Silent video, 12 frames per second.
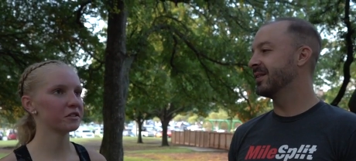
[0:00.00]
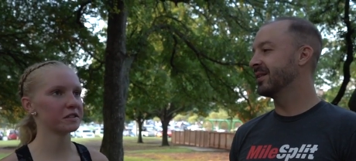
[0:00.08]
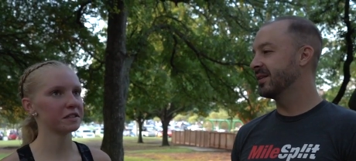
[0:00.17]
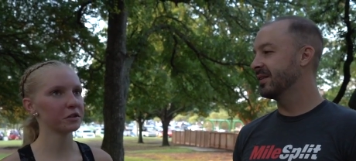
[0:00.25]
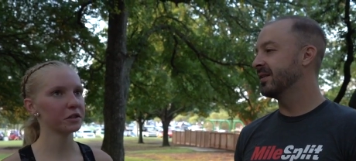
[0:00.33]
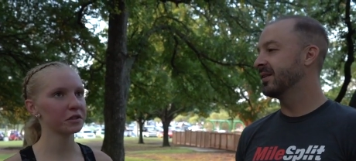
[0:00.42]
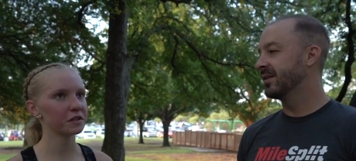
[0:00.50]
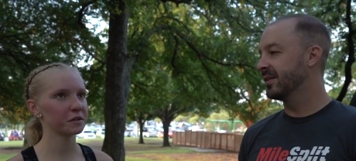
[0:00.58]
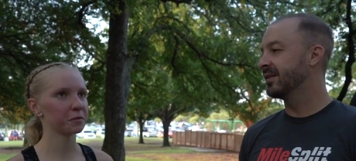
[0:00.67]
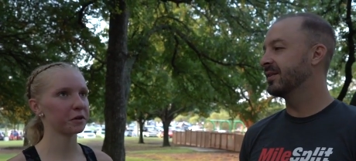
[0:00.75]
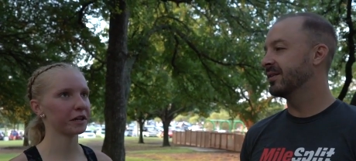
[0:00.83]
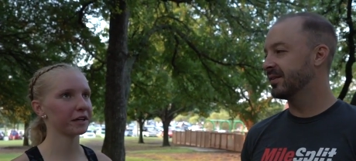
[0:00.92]
Speaker 1: was just a little
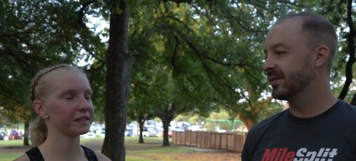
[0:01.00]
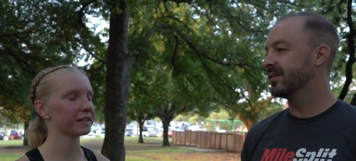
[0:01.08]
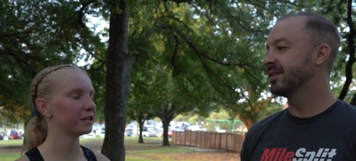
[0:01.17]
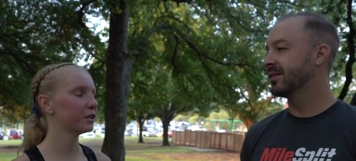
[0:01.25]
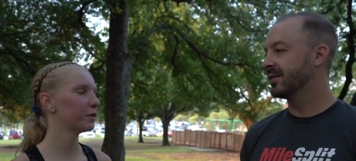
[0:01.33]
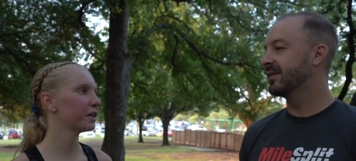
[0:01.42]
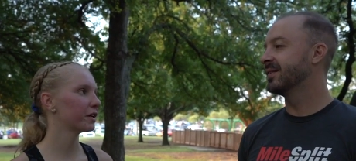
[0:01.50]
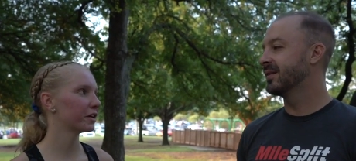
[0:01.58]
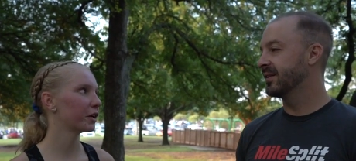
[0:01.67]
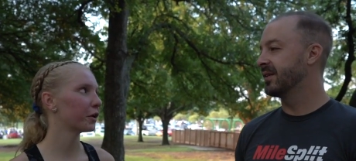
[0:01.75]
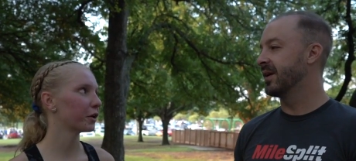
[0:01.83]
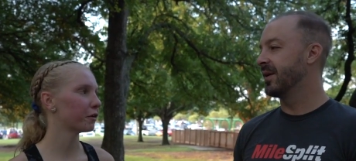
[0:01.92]
disappointing because I knew I
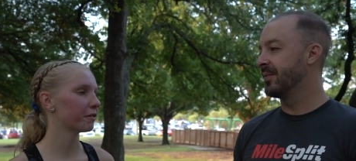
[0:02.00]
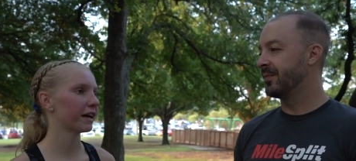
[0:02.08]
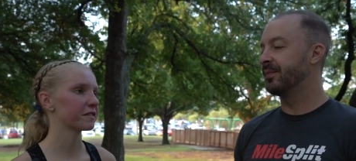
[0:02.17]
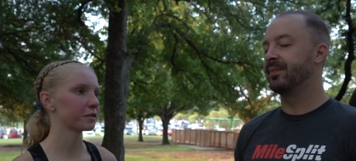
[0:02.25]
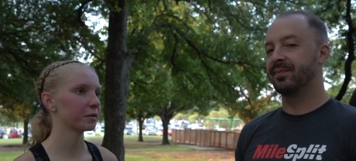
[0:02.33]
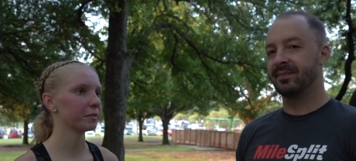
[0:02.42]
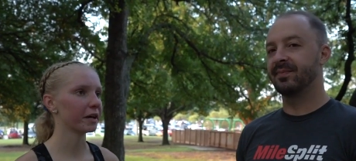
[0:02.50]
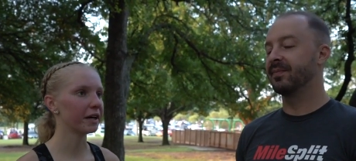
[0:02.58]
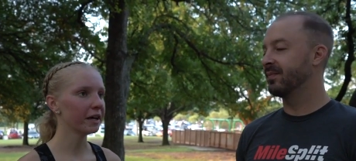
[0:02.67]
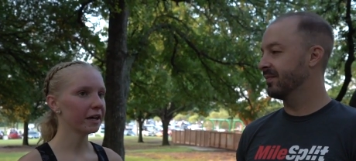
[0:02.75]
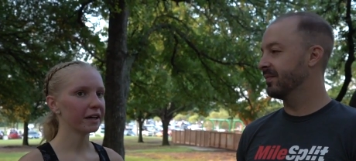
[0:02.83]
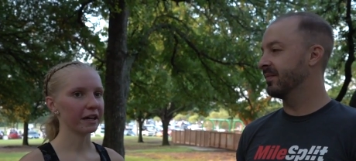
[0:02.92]
could go a little faster.
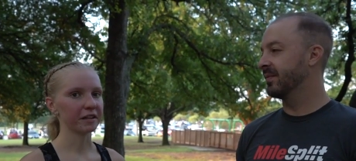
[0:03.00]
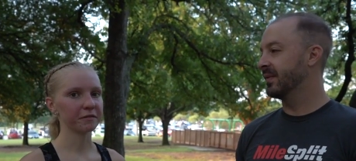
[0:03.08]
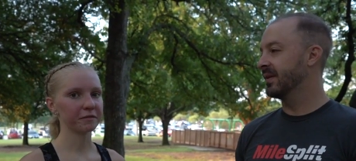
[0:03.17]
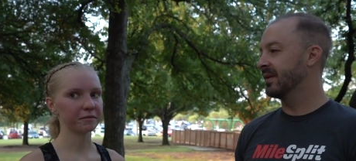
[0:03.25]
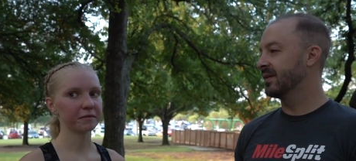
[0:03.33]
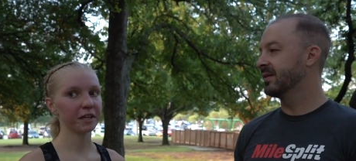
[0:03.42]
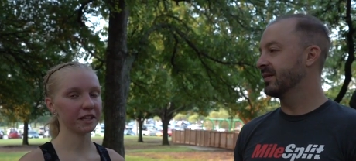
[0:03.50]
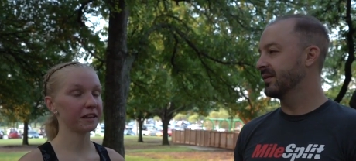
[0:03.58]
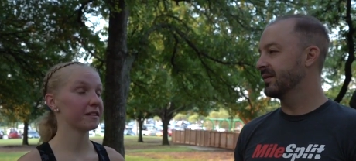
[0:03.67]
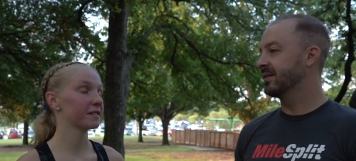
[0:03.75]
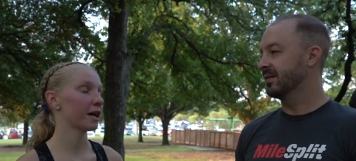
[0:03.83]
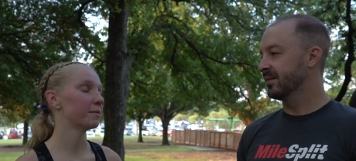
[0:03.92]
But yeah, to
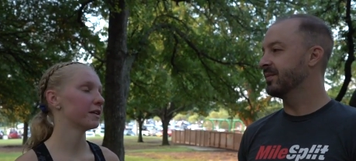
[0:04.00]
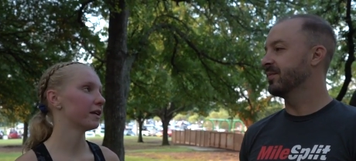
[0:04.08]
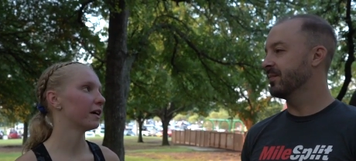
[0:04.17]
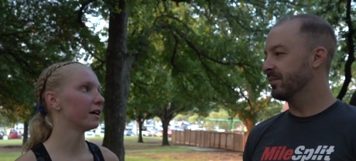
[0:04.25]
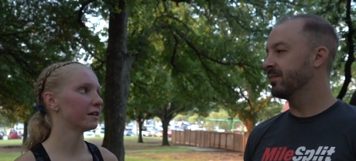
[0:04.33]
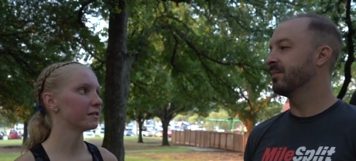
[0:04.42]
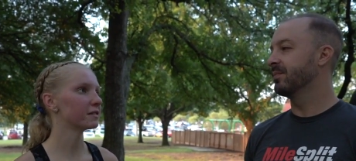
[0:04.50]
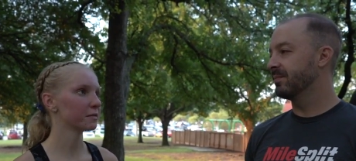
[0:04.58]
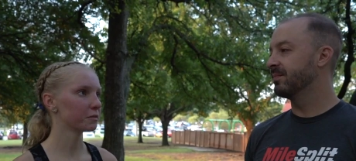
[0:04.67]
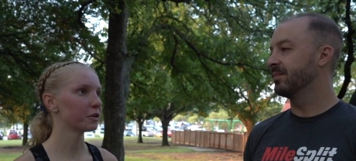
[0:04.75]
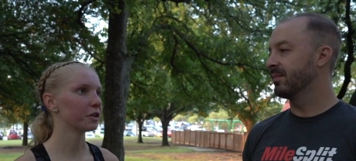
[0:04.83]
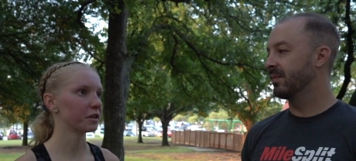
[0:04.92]
get this time today is
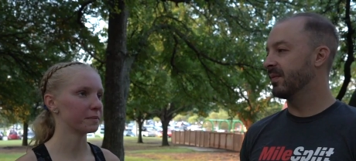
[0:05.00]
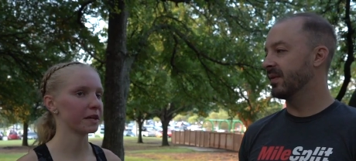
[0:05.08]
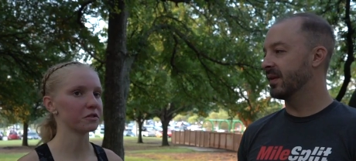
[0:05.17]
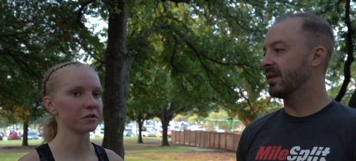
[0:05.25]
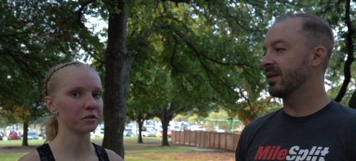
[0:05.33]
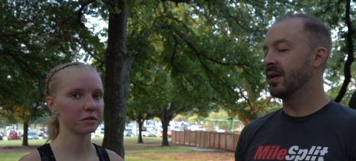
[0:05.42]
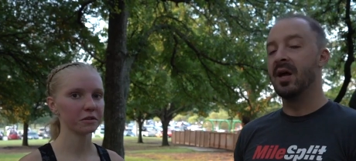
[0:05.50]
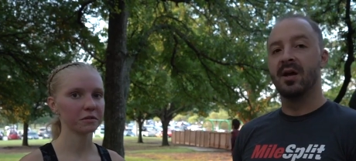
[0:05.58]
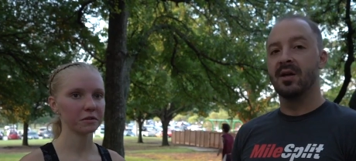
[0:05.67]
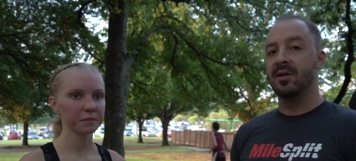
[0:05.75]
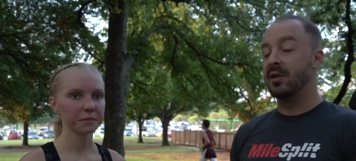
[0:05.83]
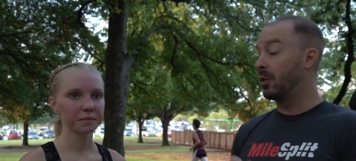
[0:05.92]
really special.
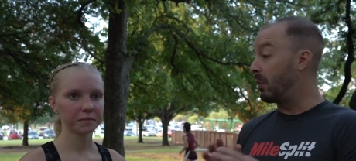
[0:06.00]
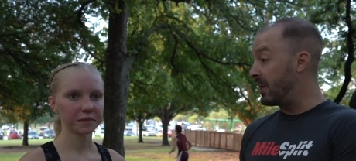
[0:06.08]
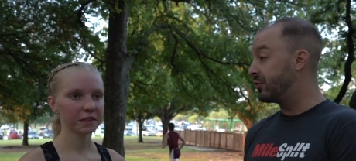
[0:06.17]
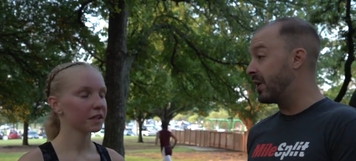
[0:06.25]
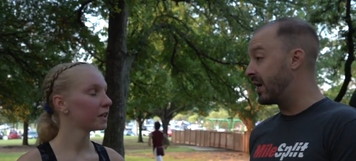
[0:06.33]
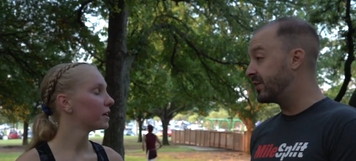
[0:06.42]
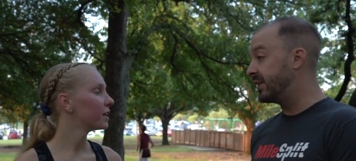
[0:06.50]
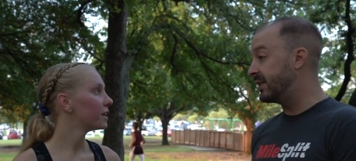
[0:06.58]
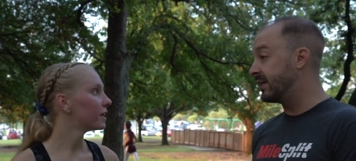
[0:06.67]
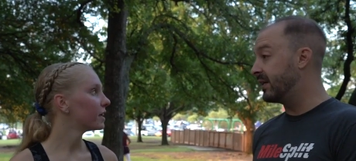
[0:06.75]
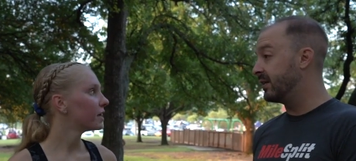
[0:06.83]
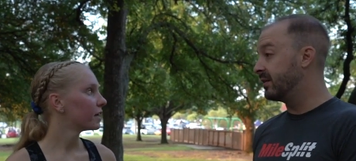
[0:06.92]
Speaker 2: You had a great track
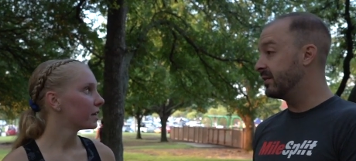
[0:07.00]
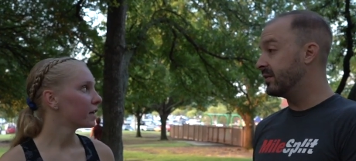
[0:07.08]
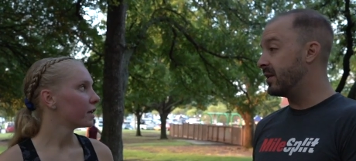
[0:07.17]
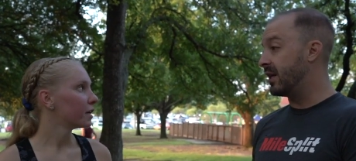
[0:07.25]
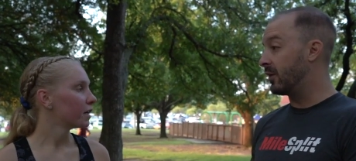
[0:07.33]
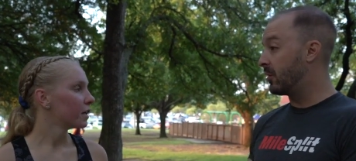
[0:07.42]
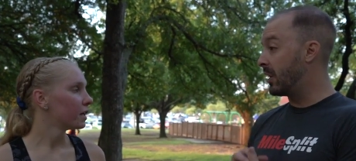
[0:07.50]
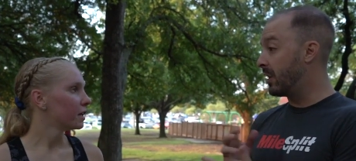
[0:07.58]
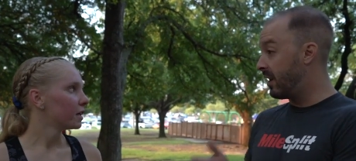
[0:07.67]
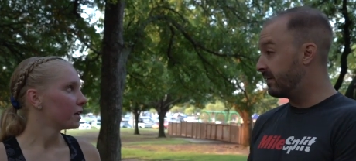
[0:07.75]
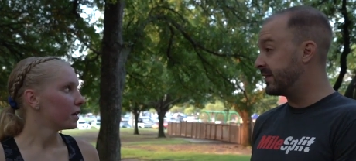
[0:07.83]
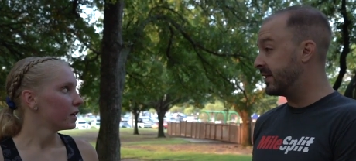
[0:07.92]
season. You had a
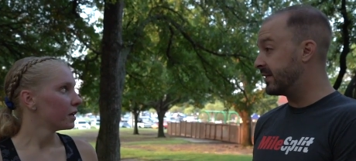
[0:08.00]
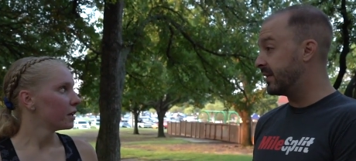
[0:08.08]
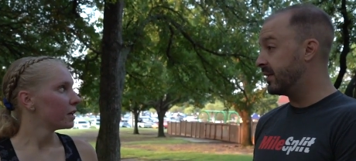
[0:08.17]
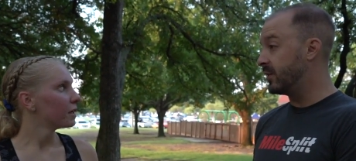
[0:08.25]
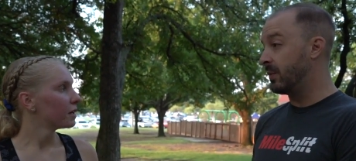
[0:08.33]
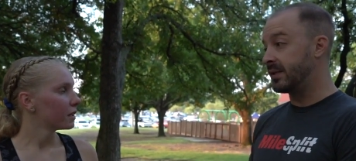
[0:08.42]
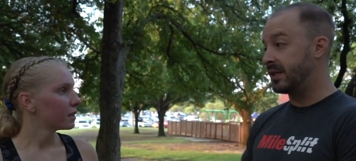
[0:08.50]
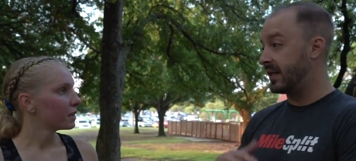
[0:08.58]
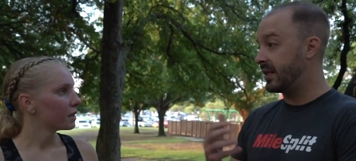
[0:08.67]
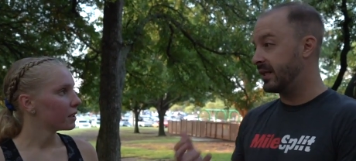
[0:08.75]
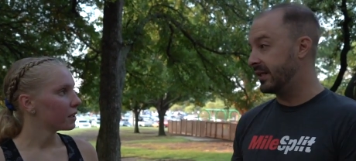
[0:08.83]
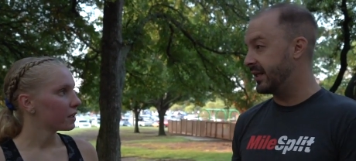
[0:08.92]
great off season. You went to
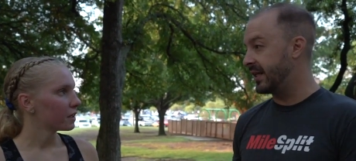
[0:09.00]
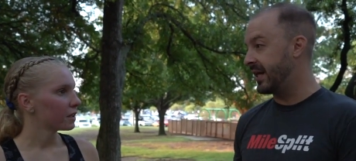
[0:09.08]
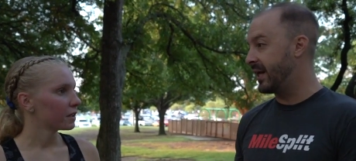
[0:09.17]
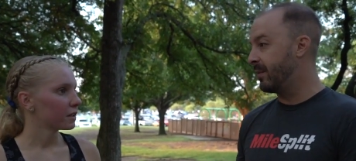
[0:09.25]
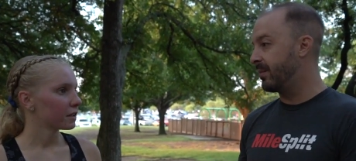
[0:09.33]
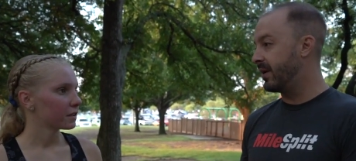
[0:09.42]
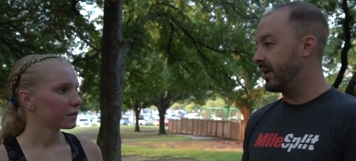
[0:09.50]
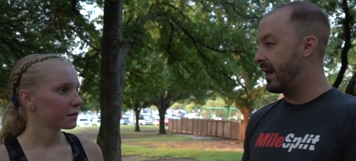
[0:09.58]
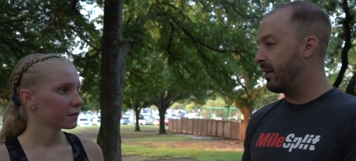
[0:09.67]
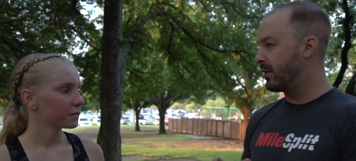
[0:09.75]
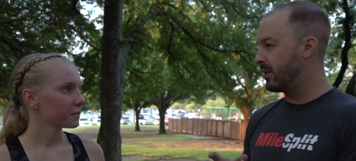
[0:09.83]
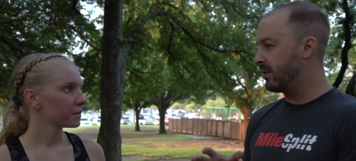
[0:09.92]
Nike League camp, and
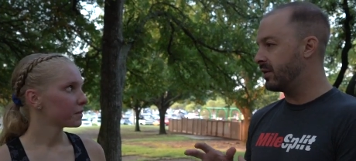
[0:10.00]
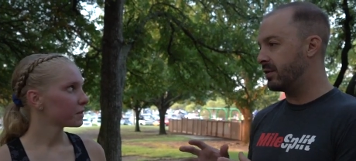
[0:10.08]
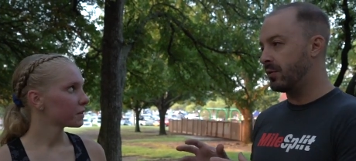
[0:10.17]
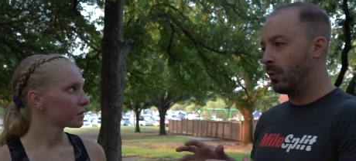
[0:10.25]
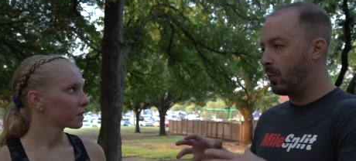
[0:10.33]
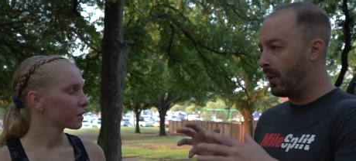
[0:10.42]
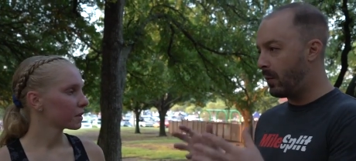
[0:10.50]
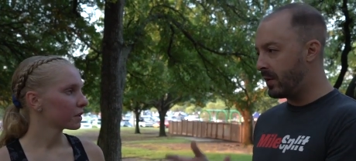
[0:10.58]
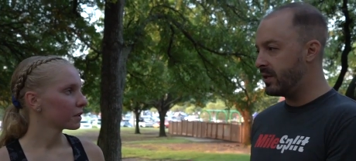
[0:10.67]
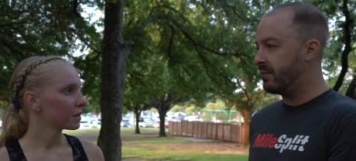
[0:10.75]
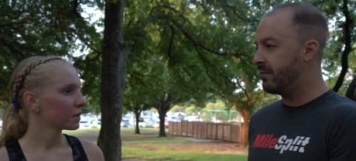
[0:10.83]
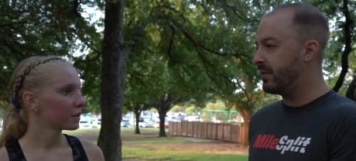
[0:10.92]
now you.
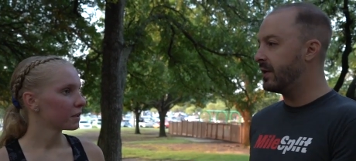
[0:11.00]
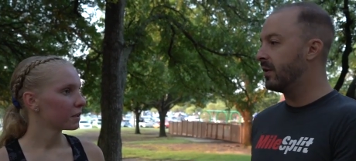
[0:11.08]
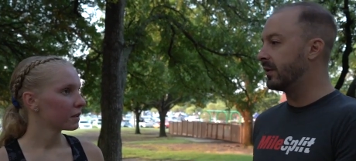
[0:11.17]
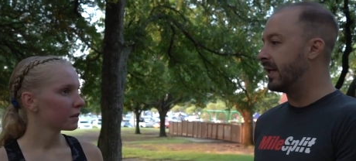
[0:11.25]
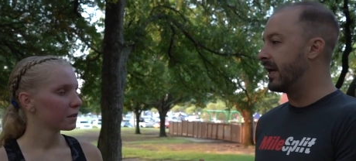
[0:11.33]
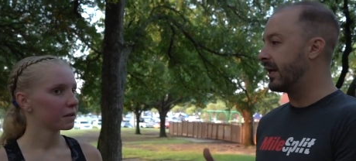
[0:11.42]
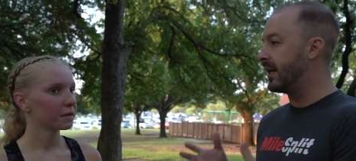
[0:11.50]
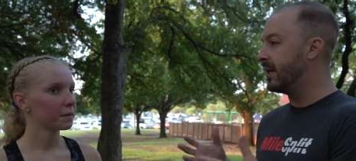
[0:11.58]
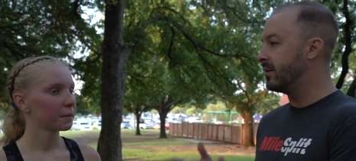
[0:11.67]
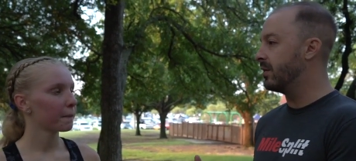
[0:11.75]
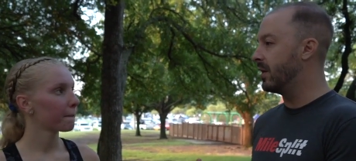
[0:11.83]
Where do you feel like in